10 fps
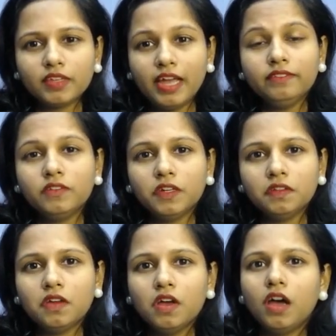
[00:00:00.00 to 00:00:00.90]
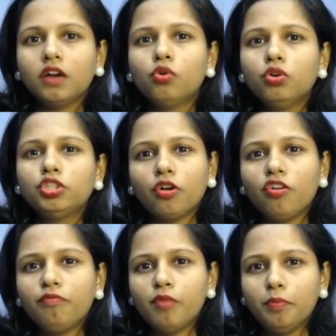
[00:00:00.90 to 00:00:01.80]
And then a good chunk
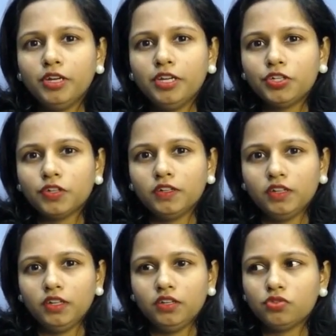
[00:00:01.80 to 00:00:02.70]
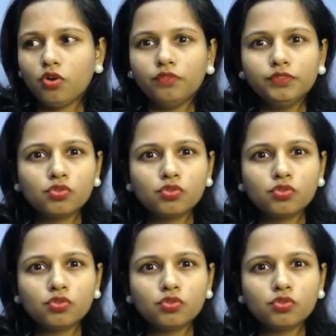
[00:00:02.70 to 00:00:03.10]
of population is of the